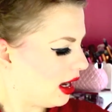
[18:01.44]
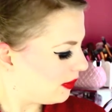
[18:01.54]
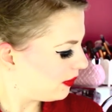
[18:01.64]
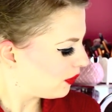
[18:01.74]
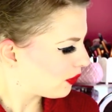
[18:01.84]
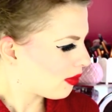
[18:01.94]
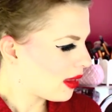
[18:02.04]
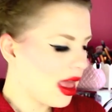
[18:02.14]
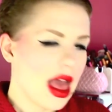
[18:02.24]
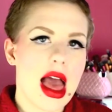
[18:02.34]
out.
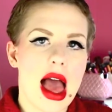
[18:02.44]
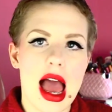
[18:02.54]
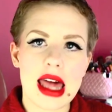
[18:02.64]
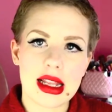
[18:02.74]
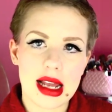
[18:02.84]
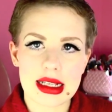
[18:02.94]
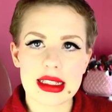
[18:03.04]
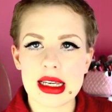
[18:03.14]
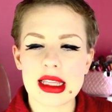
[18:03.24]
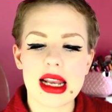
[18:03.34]
And the
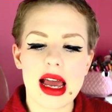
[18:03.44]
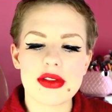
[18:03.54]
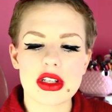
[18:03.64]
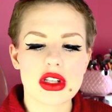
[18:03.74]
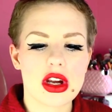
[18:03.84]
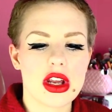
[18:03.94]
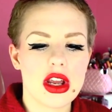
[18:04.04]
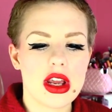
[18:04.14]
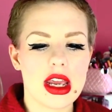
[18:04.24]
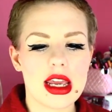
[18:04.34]
last thing that I have to show
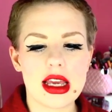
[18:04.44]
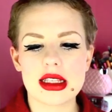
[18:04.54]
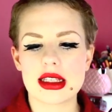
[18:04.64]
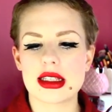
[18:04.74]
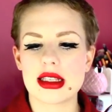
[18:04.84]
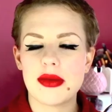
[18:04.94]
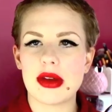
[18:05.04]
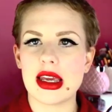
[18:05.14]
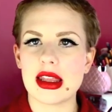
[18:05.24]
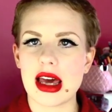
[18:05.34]
you is
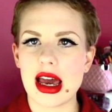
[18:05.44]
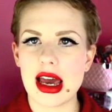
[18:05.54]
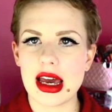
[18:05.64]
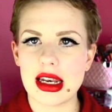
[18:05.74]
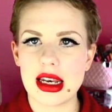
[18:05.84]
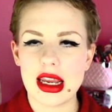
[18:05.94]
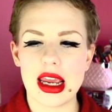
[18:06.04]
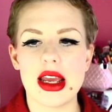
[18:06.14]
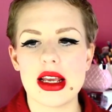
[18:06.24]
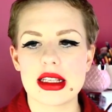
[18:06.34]
something that
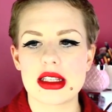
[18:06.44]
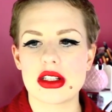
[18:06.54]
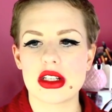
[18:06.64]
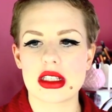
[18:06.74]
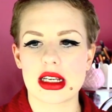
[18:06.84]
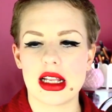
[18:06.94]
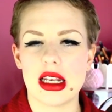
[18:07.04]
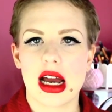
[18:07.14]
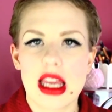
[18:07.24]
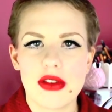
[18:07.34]
is just like a
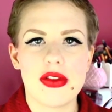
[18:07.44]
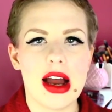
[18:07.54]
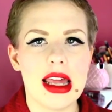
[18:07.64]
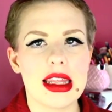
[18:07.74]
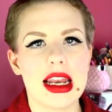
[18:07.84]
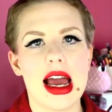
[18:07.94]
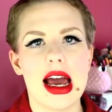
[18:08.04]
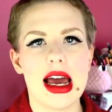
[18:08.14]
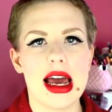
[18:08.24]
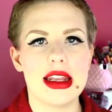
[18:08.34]
lucky find that I
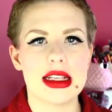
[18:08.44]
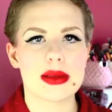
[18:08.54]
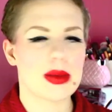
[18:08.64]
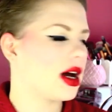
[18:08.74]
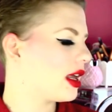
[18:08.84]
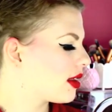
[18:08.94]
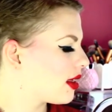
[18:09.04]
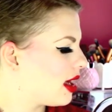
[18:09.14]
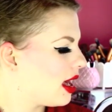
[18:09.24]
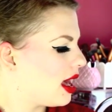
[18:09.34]
had this
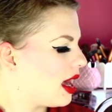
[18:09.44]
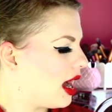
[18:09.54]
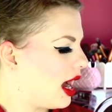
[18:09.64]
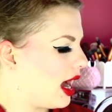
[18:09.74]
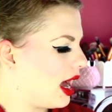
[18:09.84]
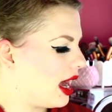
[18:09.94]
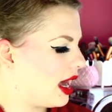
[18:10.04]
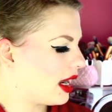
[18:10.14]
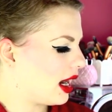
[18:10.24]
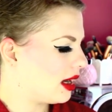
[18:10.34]
month,
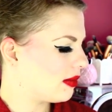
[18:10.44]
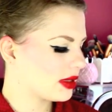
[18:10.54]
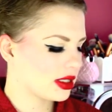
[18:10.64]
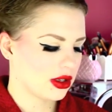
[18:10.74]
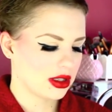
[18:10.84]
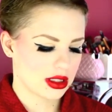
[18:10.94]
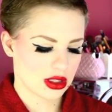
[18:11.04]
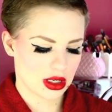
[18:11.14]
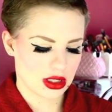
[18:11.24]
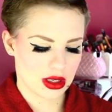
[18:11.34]
and I am so
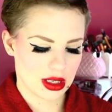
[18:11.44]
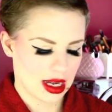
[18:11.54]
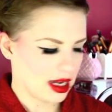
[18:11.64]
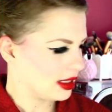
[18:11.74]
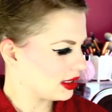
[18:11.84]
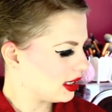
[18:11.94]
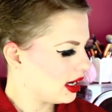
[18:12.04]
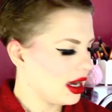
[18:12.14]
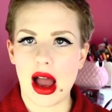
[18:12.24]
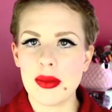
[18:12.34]
stoked on these.
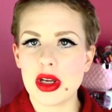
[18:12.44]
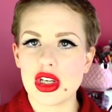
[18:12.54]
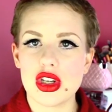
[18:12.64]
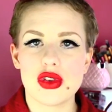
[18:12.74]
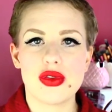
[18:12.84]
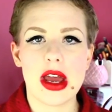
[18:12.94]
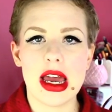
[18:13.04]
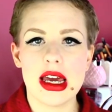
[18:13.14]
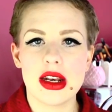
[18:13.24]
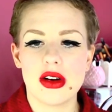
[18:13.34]
I'm a huge
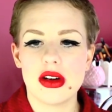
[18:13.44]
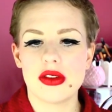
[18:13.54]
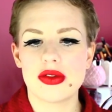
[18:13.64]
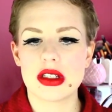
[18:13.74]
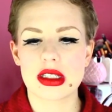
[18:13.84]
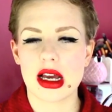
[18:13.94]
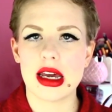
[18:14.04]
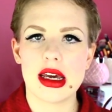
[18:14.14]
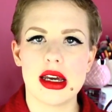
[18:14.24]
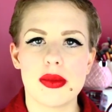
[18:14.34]
fan of
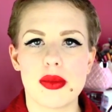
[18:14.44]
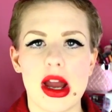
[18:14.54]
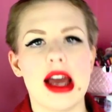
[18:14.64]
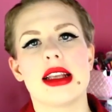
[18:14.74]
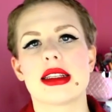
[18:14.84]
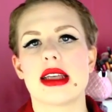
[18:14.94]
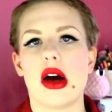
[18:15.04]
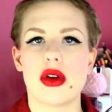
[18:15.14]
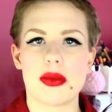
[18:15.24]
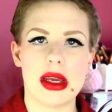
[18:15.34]
designer brands,
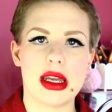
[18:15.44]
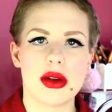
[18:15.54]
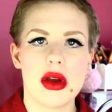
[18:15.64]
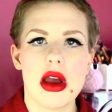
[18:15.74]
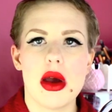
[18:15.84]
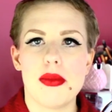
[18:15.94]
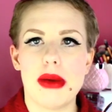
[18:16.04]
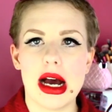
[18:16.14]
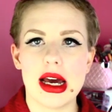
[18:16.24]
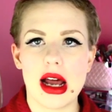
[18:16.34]
I'll admit,
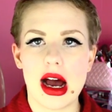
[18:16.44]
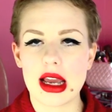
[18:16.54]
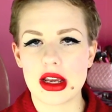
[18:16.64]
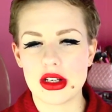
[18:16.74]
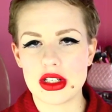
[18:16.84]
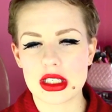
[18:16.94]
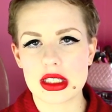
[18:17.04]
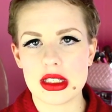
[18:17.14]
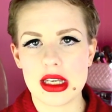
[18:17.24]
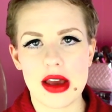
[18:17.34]
but I could
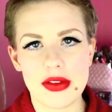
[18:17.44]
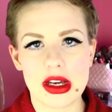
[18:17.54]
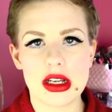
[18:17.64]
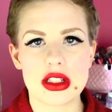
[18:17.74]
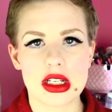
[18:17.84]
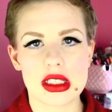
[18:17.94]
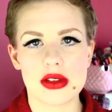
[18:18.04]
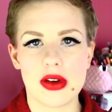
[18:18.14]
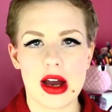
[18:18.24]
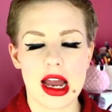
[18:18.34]
just never
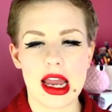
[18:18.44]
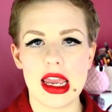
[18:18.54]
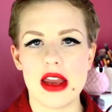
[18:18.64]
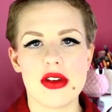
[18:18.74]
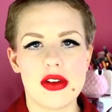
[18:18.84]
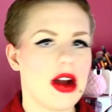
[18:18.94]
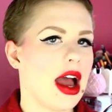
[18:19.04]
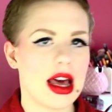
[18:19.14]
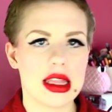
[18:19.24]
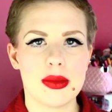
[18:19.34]
justify, even if I
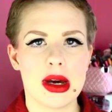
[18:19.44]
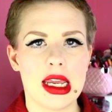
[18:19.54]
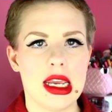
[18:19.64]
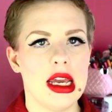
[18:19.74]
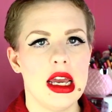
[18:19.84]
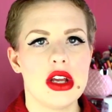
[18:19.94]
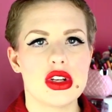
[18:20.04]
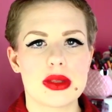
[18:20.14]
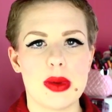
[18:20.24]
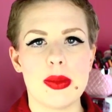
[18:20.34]
had the money,
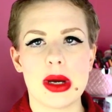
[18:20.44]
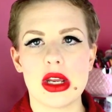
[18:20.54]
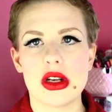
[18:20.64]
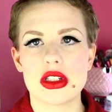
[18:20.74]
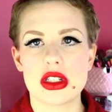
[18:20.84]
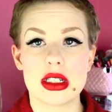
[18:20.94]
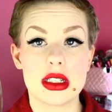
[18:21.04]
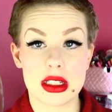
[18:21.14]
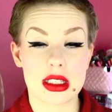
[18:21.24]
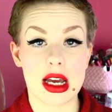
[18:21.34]
to spend money on
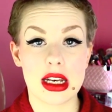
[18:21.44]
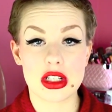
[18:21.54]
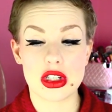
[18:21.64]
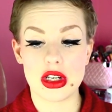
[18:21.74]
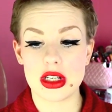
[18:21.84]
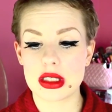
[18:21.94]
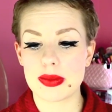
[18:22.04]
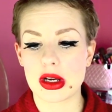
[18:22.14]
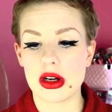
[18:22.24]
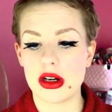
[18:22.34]
designer
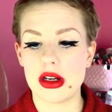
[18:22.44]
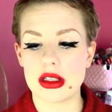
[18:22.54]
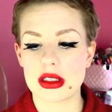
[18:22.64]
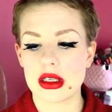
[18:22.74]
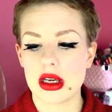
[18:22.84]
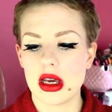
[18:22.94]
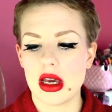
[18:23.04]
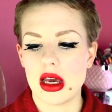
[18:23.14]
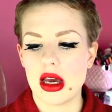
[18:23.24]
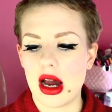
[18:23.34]
shoes, because
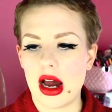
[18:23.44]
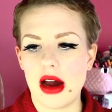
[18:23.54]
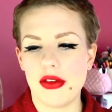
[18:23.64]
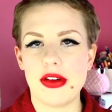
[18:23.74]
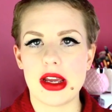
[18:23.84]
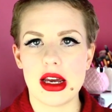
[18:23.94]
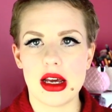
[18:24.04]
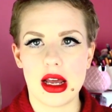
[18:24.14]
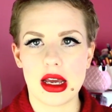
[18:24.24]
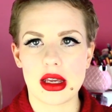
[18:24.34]
I
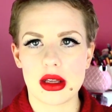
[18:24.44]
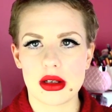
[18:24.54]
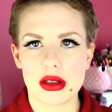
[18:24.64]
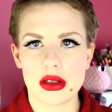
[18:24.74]
figure like